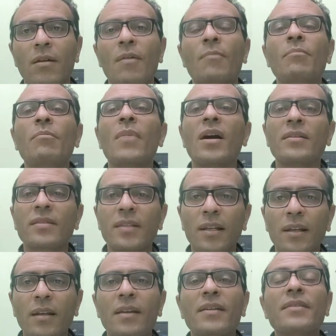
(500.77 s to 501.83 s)
Muscle
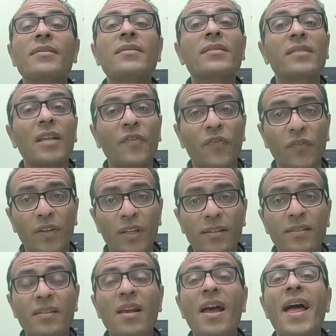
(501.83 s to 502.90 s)

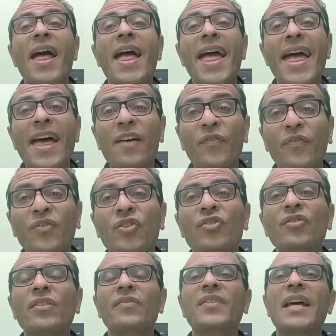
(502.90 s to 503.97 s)
stiffness after
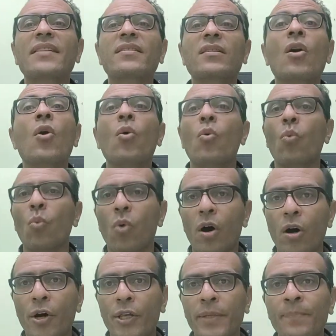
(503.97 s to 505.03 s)
death.
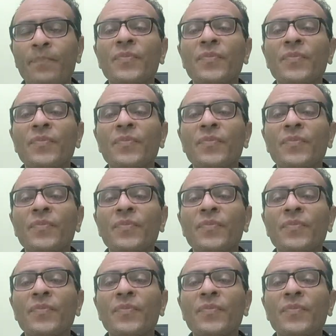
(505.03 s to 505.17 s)
Why?